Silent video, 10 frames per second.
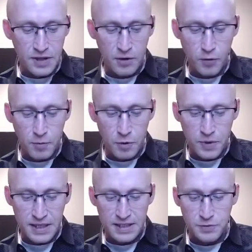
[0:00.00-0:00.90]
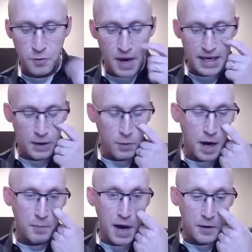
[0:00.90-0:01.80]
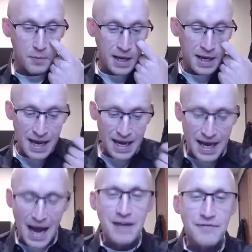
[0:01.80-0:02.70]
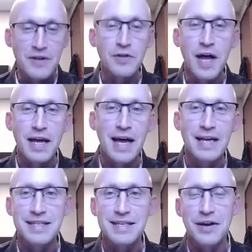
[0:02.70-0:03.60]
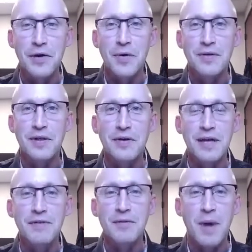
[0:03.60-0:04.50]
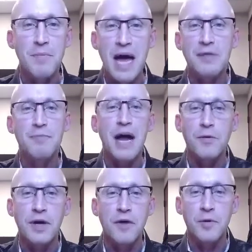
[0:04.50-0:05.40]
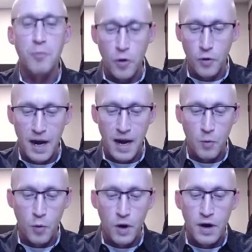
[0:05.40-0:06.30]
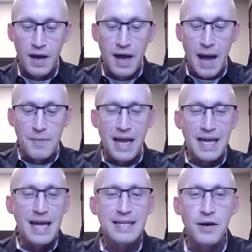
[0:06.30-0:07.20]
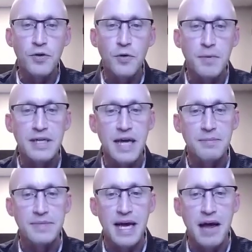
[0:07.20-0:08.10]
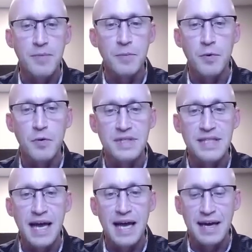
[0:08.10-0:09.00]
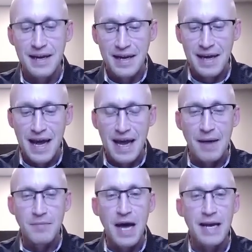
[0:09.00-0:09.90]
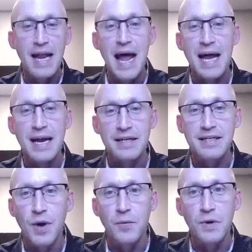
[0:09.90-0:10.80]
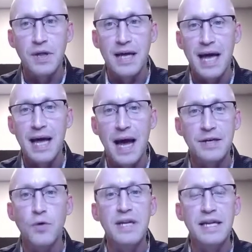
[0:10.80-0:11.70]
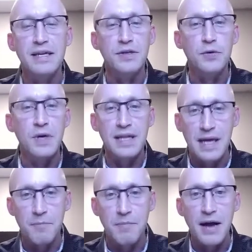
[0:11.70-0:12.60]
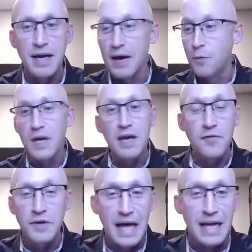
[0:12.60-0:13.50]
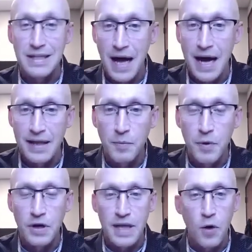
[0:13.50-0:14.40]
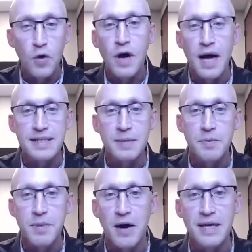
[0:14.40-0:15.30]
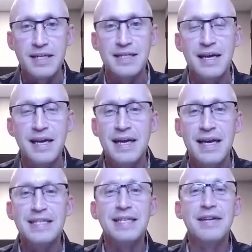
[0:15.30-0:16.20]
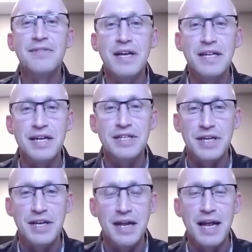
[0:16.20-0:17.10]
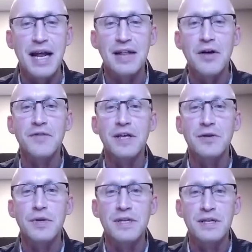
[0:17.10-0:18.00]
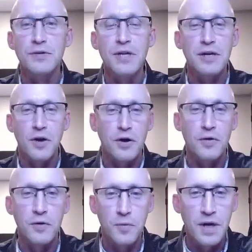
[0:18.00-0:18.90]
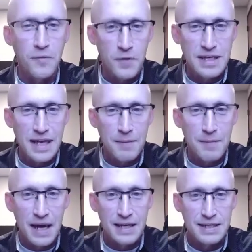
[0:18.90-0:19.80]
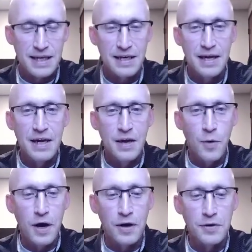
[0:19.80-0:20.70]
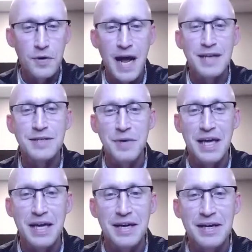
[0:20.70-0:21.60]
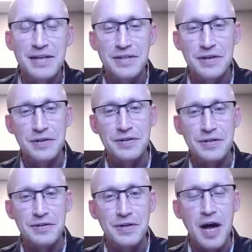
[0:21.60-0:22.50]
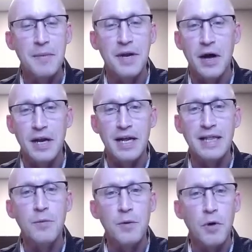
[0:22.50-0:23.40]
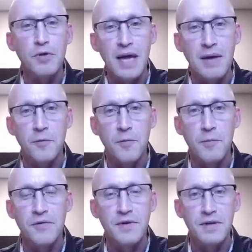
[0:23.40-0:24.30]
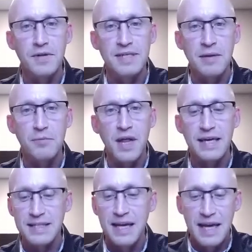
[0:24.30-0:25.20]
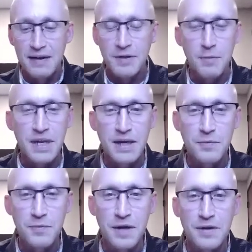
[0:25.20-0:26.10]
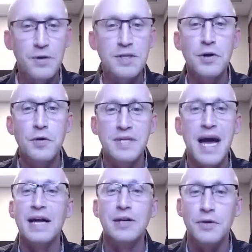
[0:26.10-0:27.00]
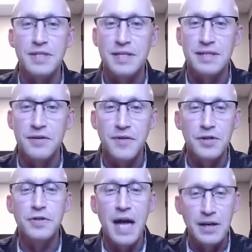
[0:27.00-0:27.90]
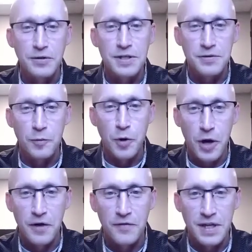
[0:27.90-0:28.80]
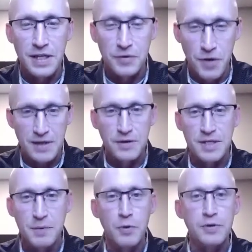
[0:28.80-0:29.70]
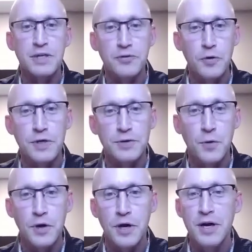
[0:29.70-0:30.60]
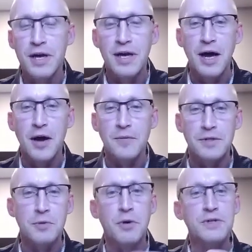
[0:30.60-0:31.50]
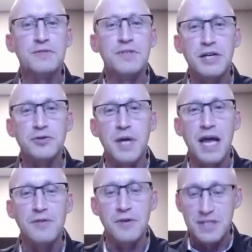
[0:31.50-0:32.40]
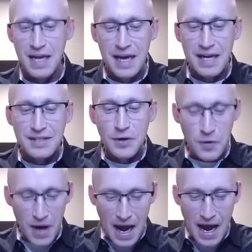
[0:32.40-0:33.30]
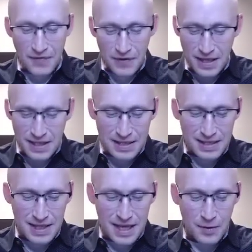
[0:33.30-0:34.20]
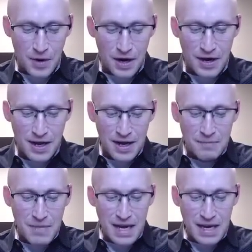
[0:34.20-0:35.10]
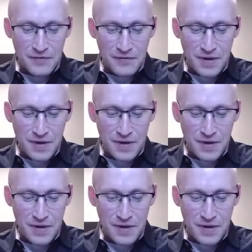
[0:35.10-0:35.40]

and criminal places where mine hit rock bottom and I feel like as you know, the even my Path Back Recovery program, or I mean, I can't tell you how many times I have people say, hey i'm not an addict so i really I, I, don't need to do anything about it and we cover that a lot in the book that whole concept about is is it even addiction and, and i love that you had you did an article in recovery today magazine where you had asked me to to comment on it and i think we both came from a bit of a, the same place if somebody there is no diagnosis official diagnosis for pornography addiction right there's impulse control disorder um, there's compulsive sexual behaviors. So I feel like this is the thing where, man, if